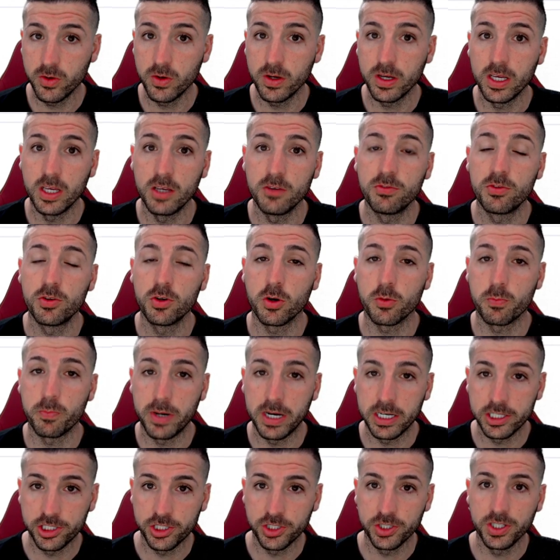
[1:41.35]
if you're
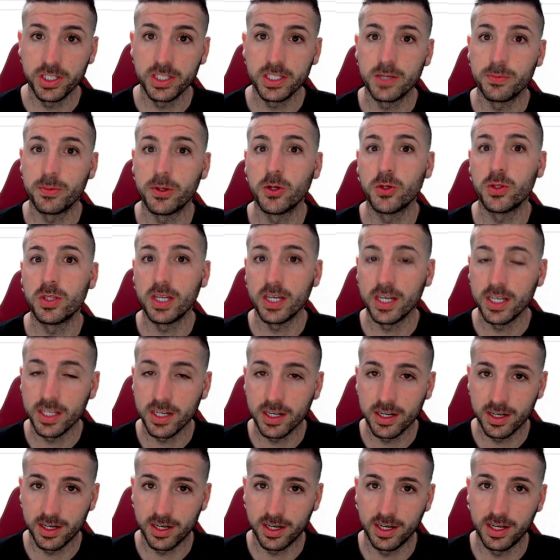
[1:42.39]
passionate about data
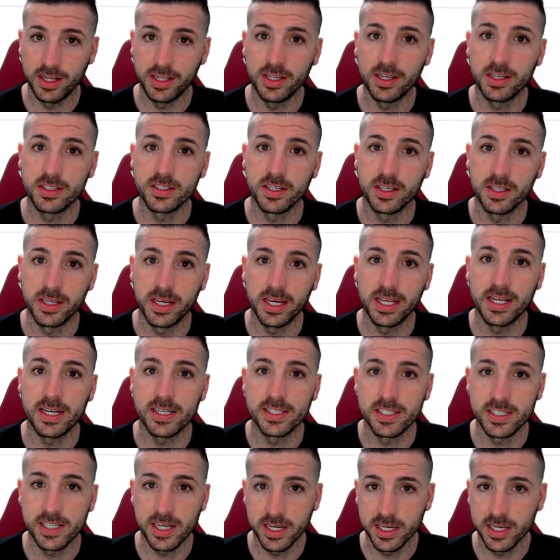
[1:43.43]
analytics and data
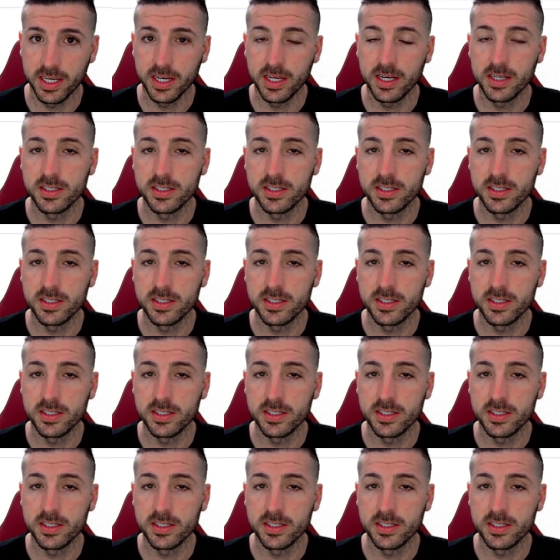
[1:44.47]
science,